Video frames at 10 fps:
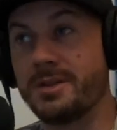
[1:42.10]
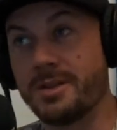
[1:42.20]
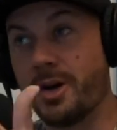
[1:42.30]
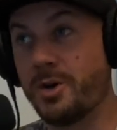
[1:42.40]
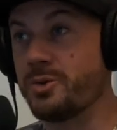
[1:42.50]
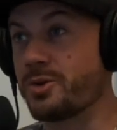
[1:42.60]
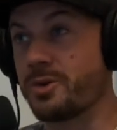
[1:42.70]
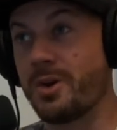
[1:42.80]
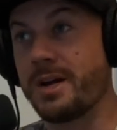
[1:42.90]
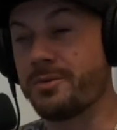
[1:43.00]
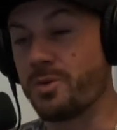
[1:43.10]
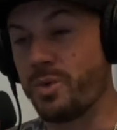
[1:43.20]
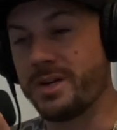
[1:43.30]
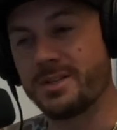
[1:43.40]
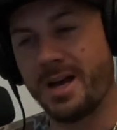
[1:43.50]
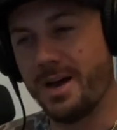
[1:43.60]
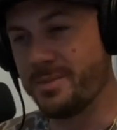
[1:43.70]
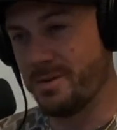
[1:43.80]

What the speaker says: those are great for wintertime.